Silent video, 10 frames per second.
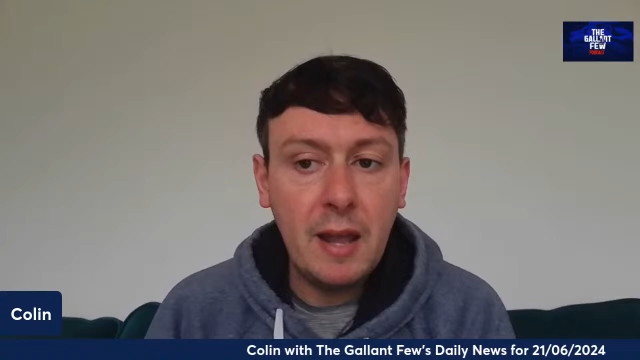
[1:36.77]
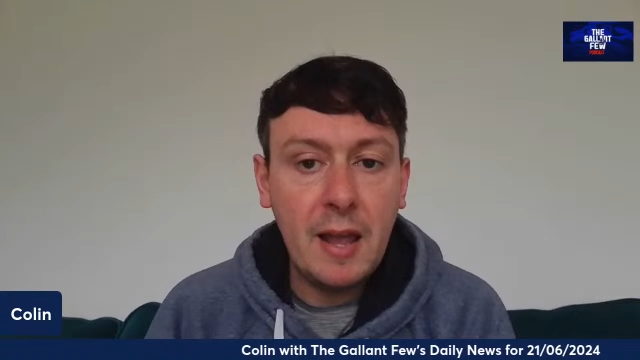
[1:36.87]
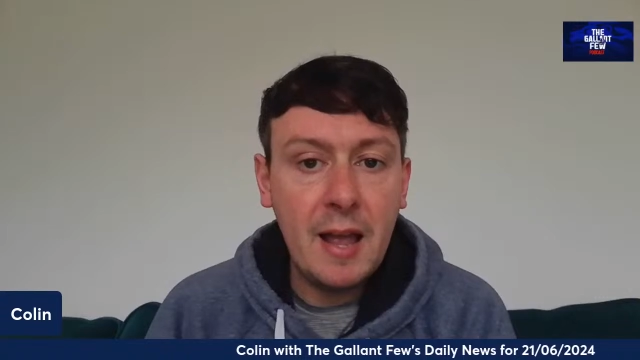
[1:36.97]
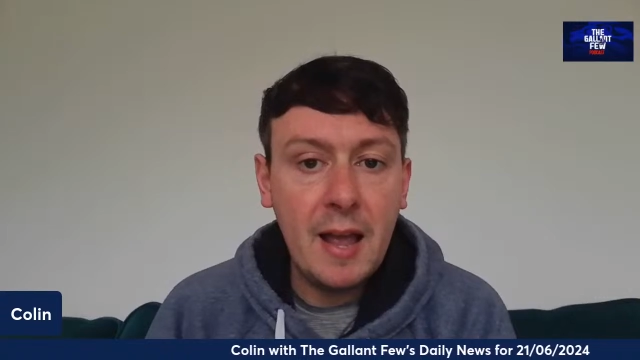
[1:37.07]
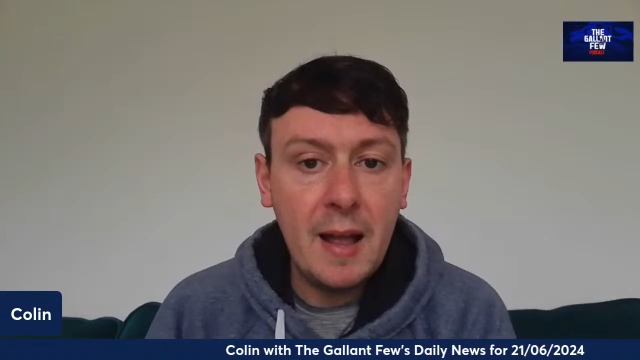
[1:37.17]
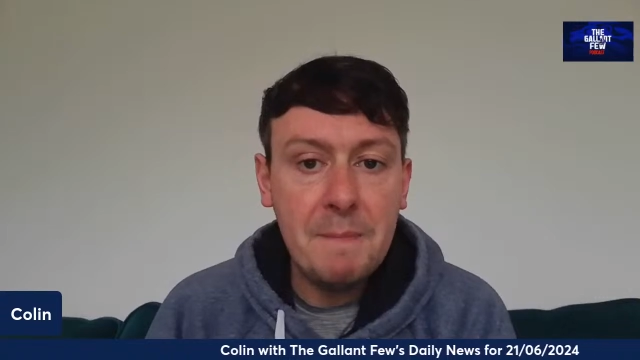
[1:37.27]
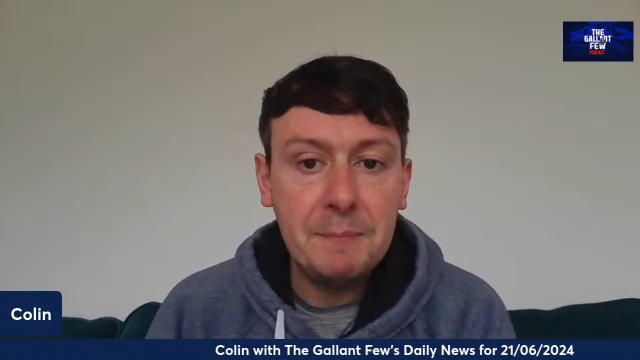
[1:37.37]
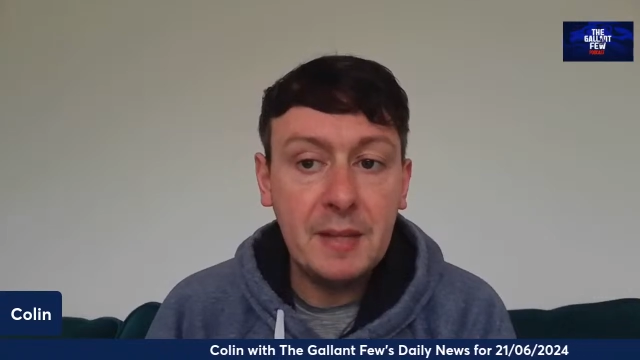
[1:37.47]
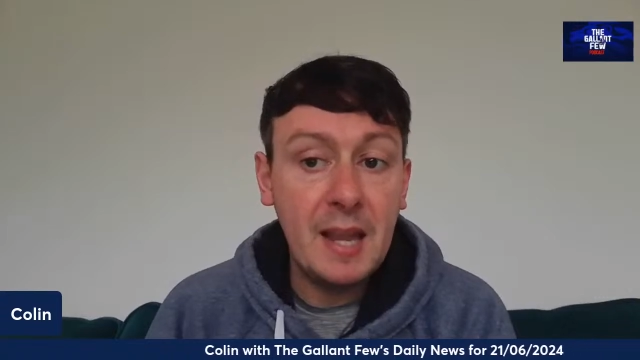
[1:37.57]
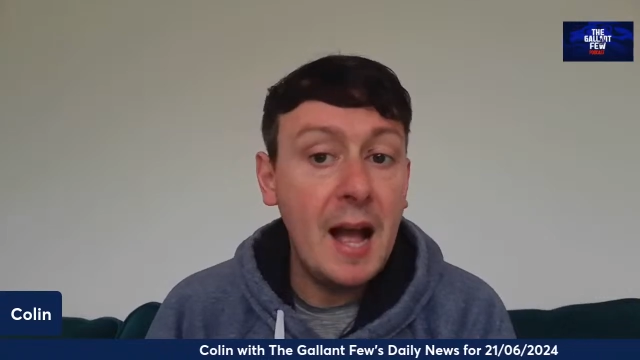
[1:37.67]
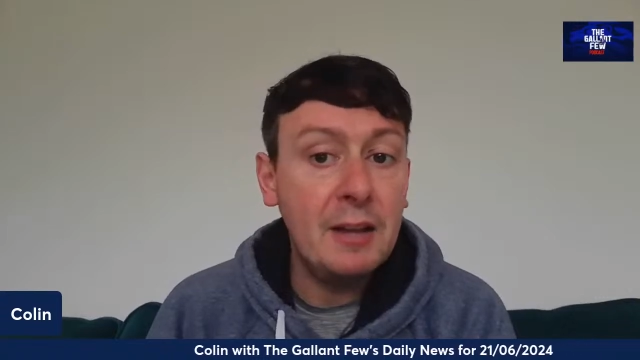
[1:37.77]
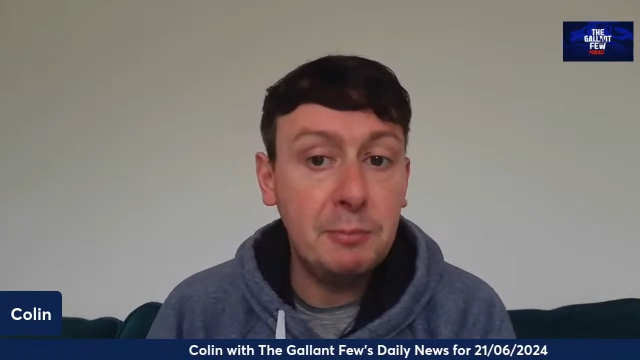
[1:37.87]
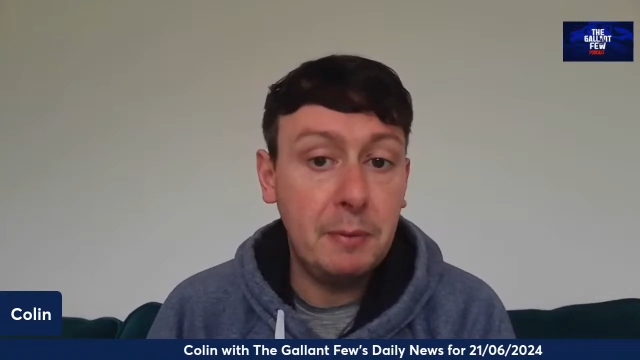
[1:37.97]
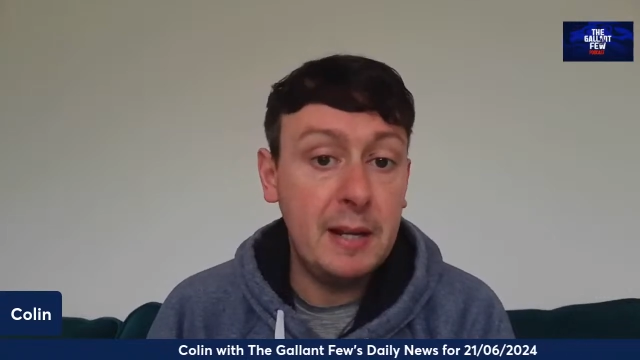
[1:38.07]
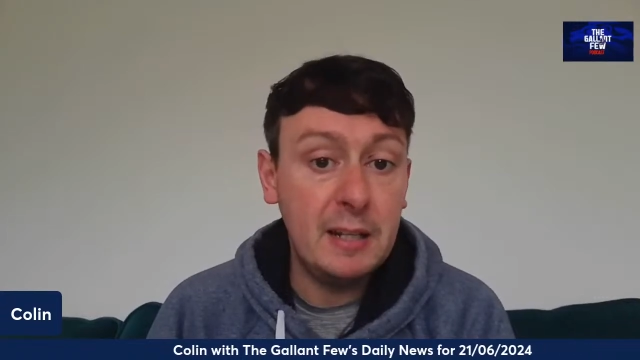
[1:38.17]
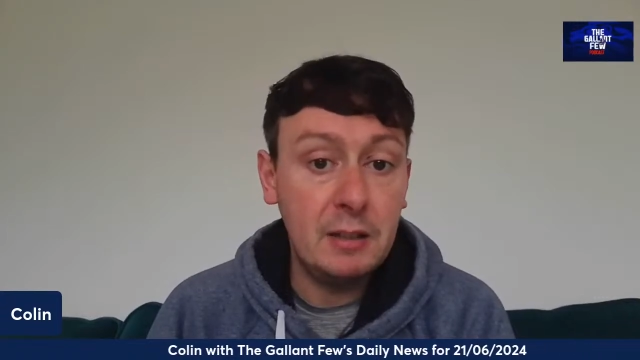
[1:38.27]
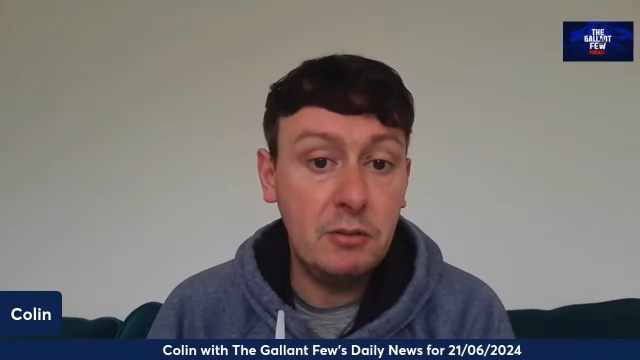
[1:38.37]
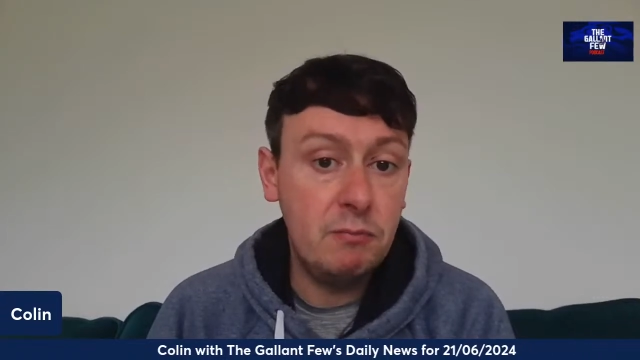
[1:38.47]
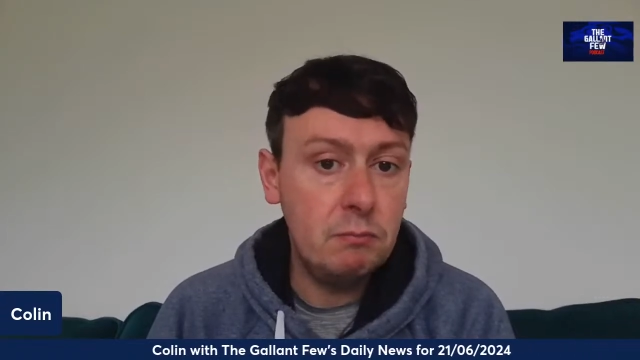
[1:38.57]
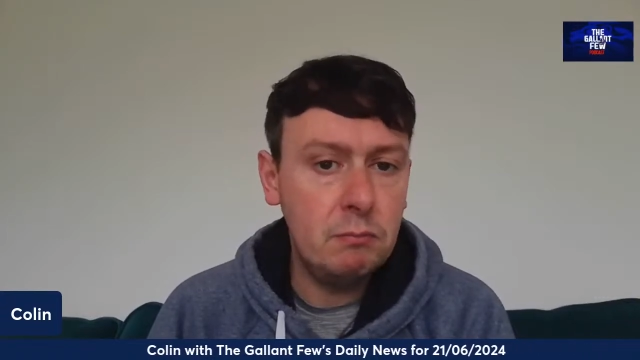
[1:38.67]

He has played